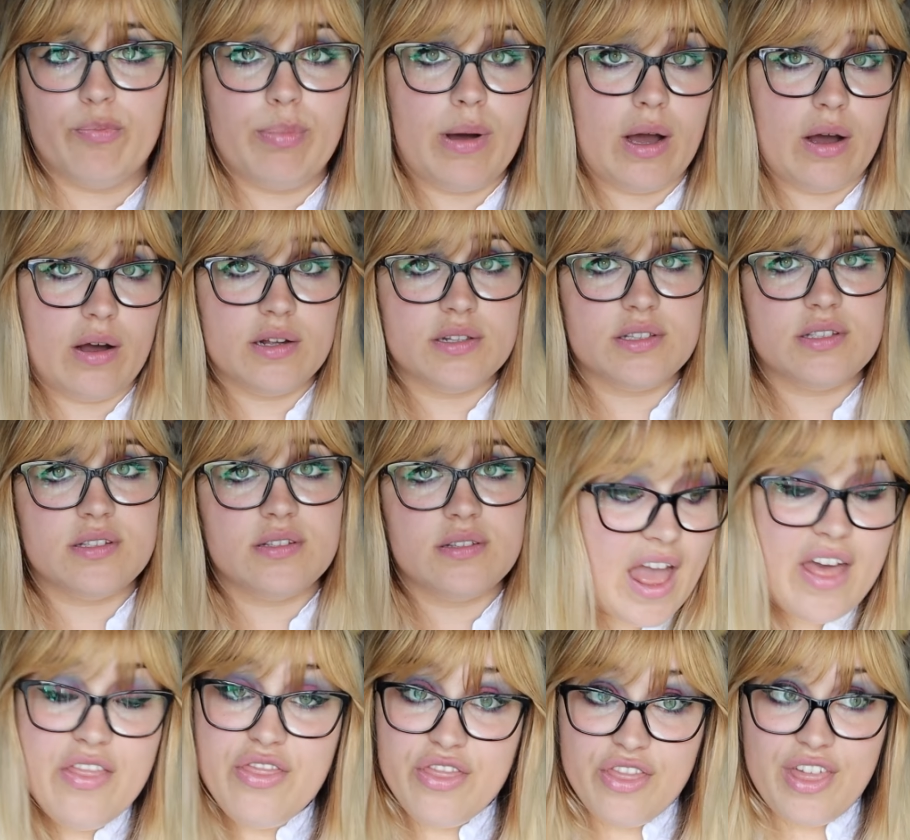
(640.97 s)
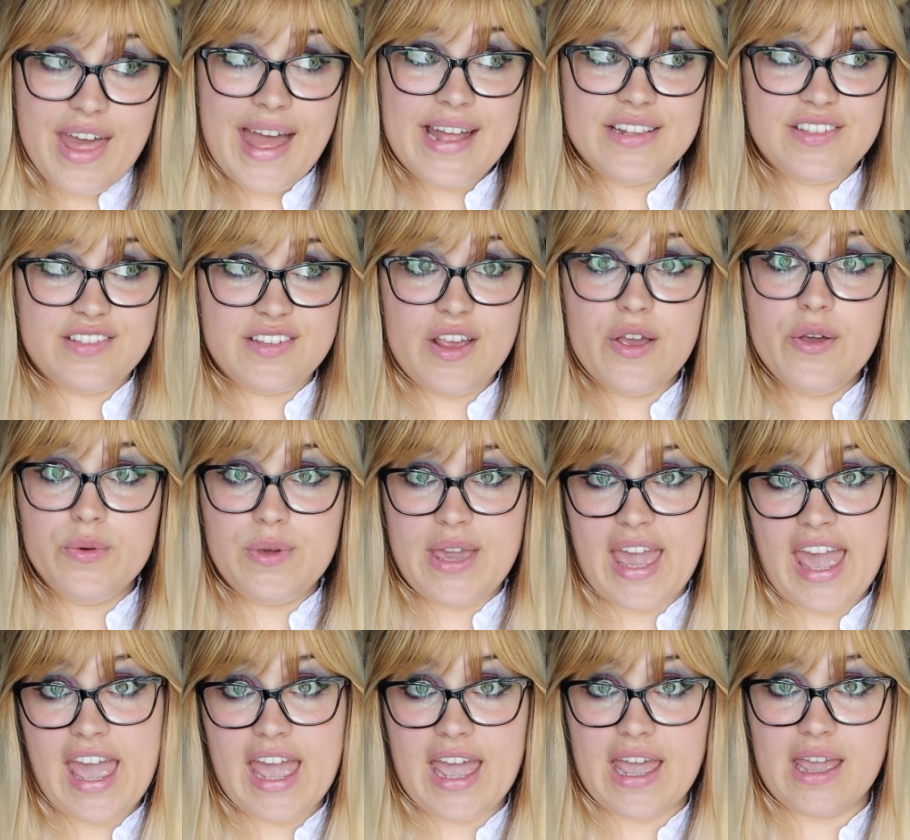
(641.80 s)
parts. And that's
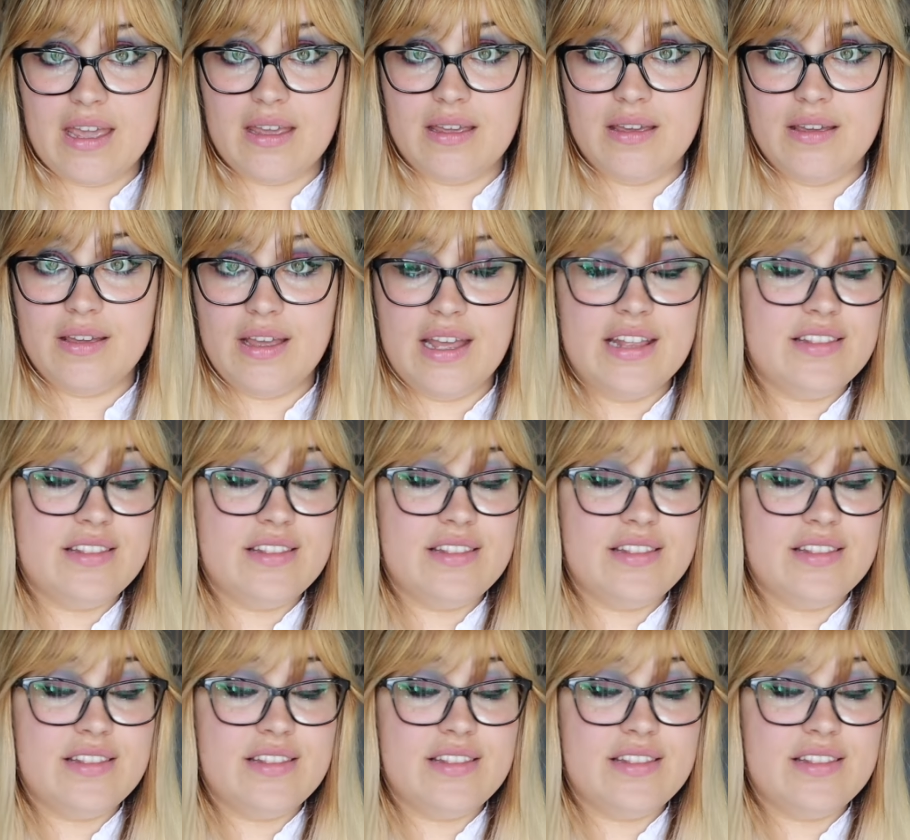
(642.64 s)
okay.